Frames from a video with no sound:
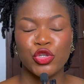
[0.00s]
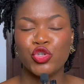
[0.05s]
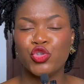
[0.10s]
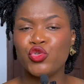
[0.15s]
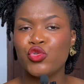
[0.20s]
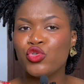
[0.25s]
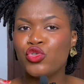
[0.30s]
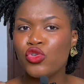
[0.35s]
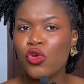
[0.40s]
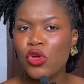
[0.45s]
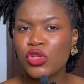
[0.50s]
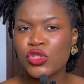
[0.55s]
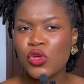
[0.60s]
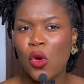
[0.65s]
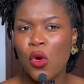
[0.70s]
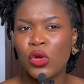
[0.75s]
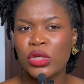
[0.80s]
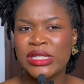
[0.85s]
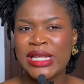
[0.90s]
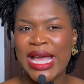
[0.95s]
Do not
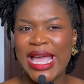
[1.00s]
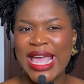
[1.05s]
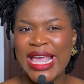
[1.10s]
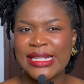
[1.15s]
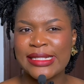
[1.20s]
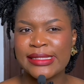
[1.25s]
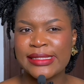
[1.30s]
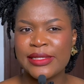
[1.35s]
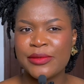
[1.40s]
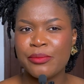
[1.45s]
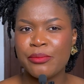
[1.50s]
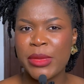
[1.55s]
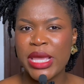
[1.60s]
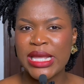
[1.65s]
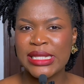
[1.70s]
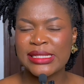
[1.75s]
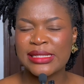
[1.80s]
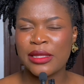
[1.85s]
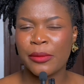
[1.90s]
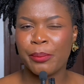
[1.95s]

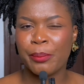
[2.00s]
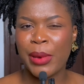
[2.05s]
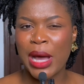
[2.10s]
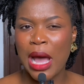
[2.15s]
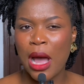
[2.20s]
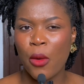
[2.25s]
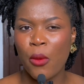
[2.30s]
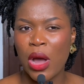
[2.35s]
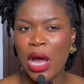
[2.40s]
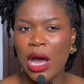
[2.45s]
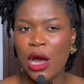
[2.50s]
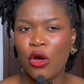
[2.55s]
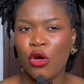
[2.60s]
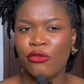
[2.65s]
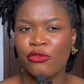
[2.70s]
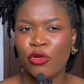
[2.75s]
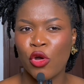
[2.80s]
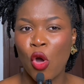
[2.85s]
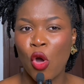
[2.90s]
underestimate the power of